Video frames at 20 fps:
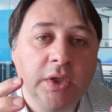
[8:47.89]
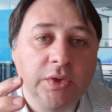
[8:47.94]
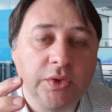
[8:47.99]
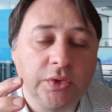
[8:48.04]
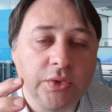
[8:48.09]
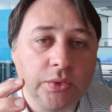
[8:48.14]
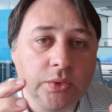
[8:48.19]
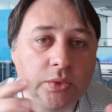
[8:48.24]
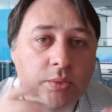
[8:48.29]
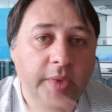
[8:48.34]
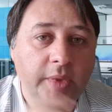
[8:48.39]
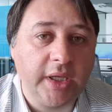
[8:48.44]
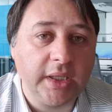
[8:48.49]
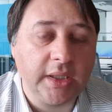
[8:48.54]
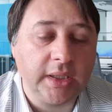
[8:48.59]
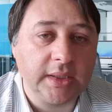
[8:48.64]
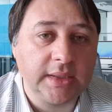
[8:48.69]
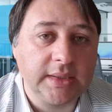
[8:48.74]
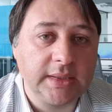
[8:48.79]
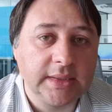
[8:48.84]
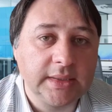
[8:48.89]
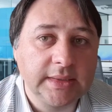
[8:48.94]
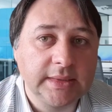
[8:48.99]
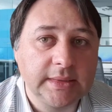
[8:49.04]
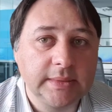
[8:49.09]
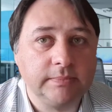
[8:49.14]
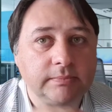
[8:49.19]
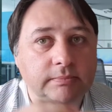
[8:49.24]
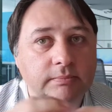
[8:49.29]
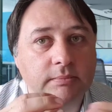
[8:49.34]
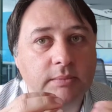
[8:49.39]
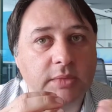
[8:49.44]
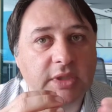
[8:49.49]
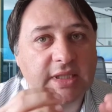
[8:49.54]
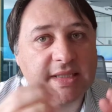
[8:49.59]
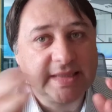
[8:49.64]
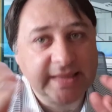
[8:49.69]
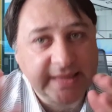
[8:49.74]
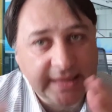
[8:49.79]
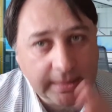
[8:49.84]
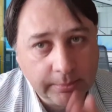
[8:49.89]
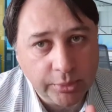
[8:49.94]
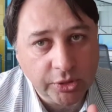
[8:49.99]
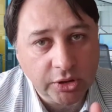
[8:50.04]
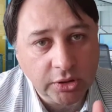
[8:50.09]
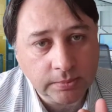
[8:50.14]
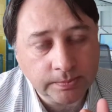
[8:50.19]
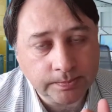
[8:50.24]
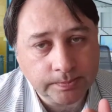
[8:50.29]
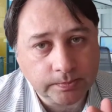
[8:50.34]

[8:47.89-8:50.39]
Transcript: to make it simple,